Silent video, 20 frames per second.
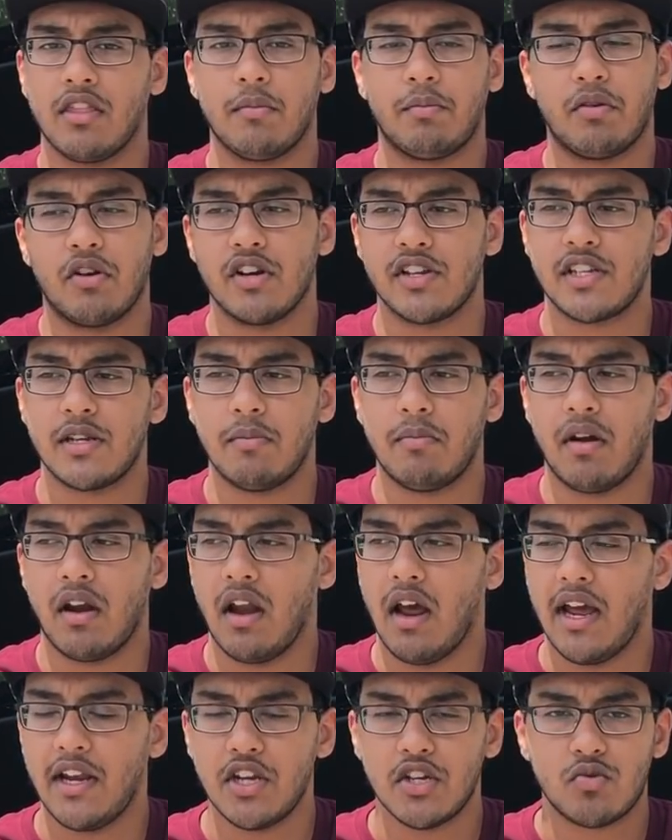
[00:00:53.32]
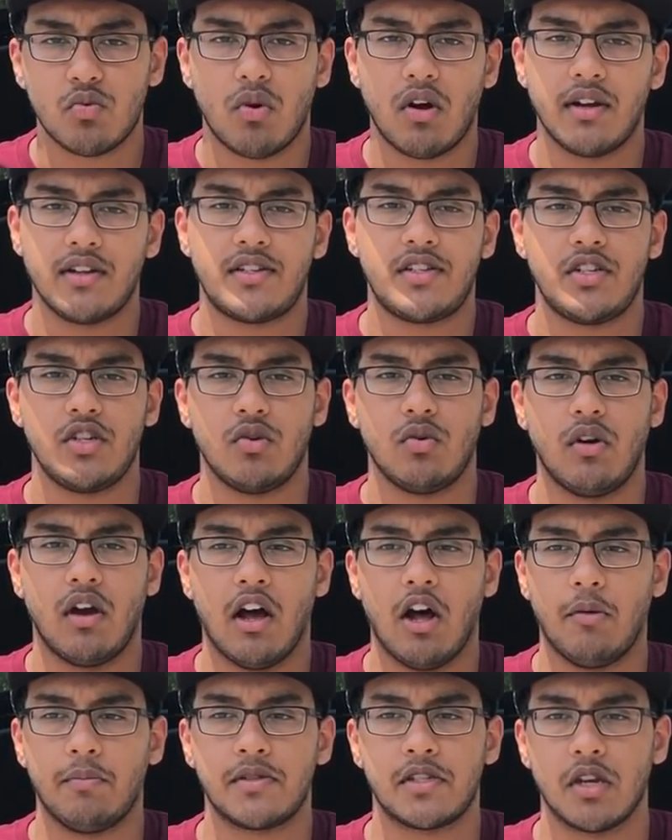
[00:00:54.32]
person, but I just want to
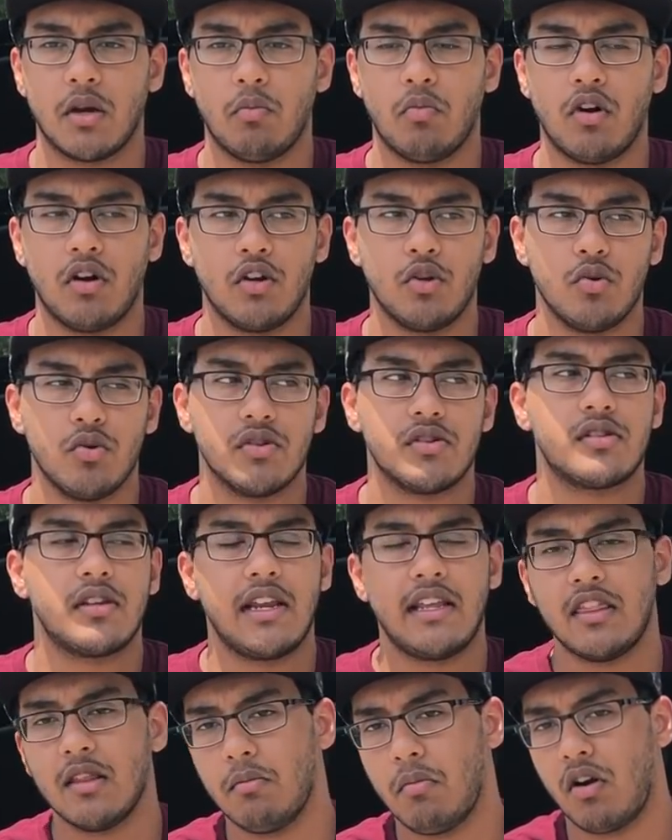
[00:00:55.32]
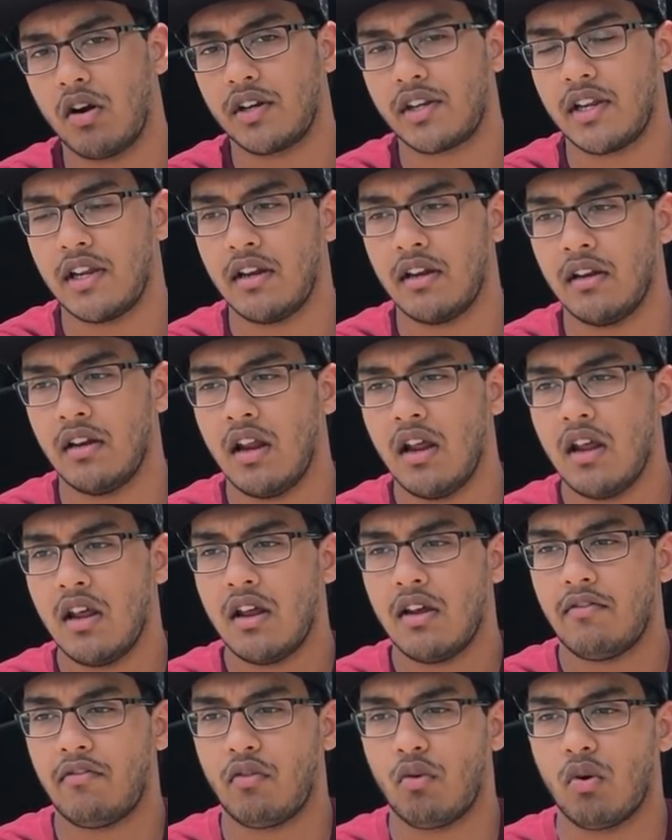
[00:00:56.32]
help someone who's in the market
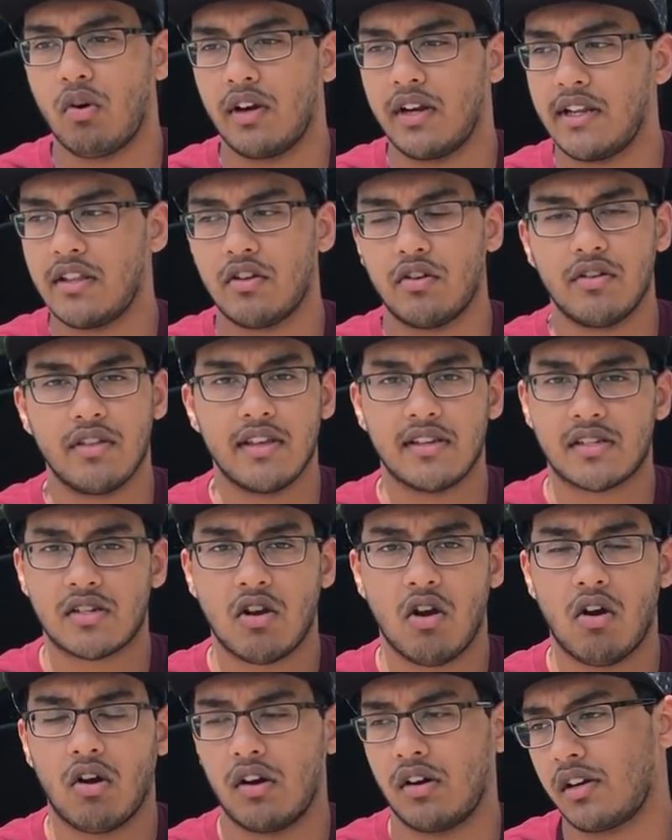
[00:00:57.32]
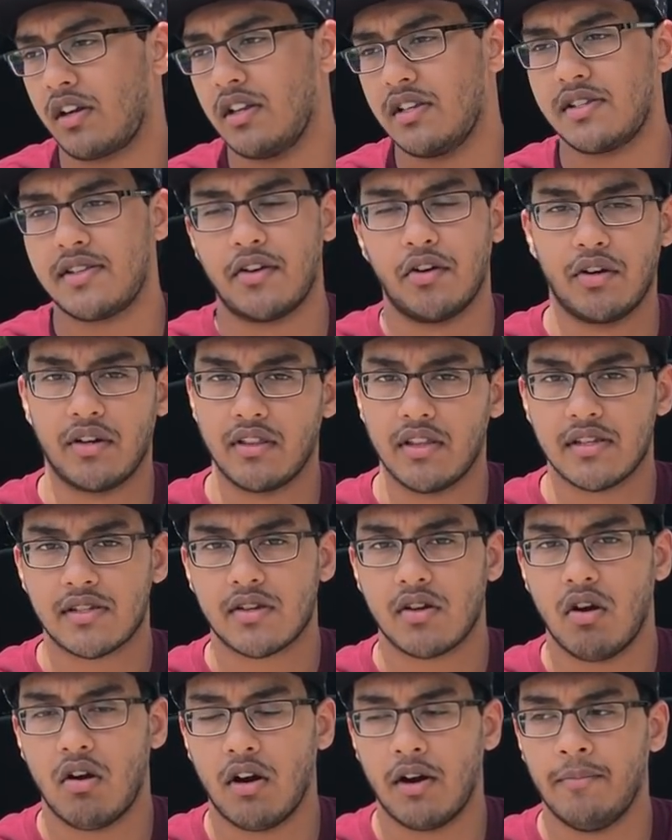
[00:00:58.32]
for either this car or considering this
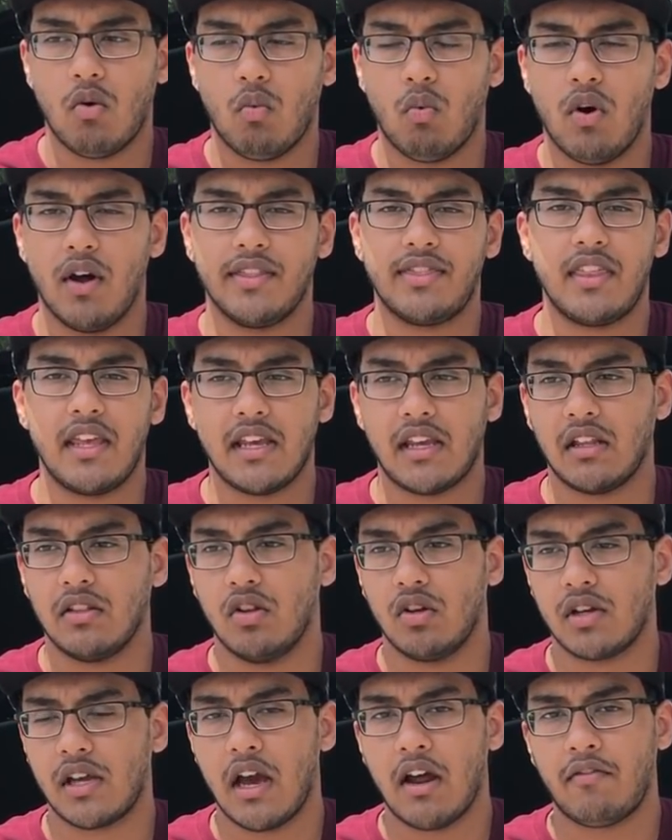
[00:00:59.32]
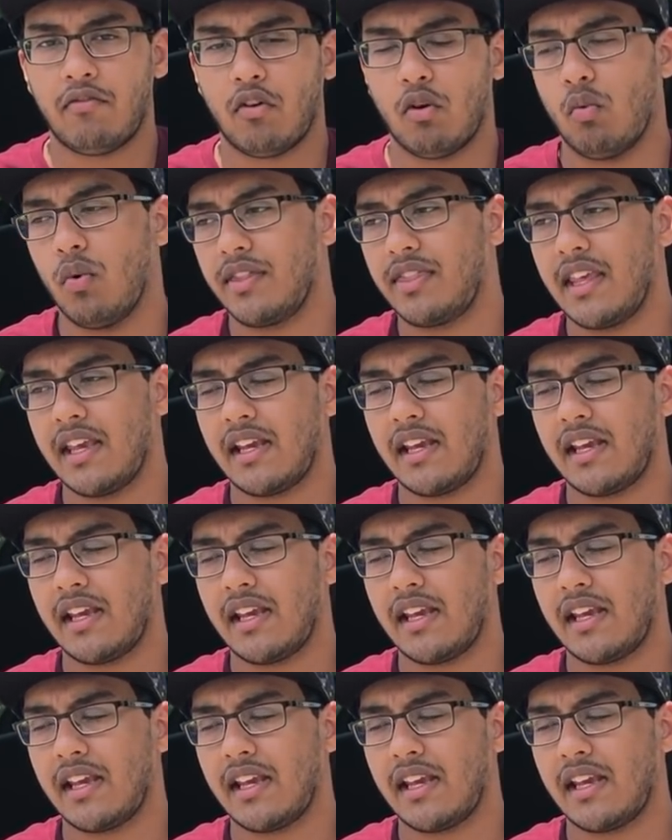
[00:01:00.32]
car, what they can look out for, what they